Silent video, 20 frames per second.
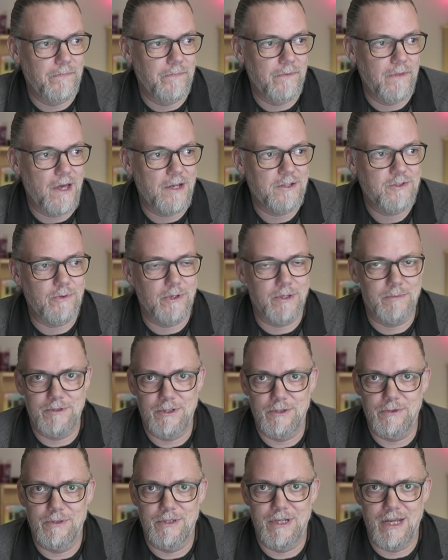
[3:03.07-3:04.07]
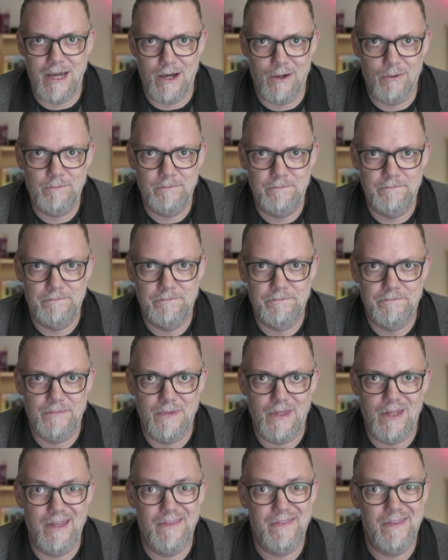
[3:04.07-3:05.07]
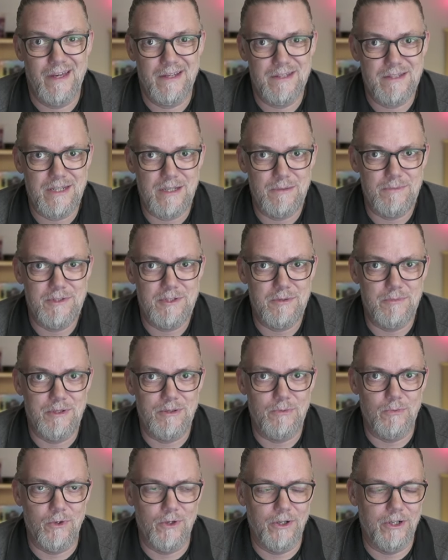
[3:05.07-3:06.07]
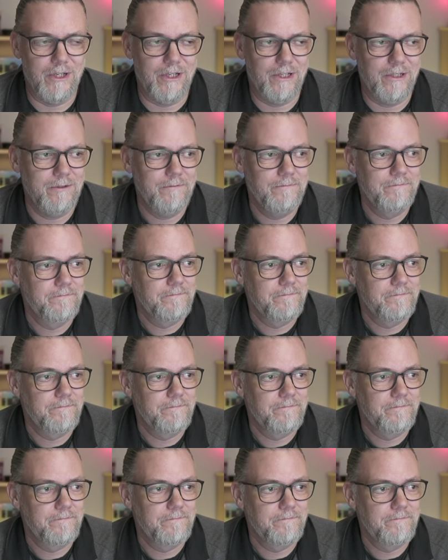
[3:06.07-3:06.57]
that's what I'm doing now, and that seems to be working.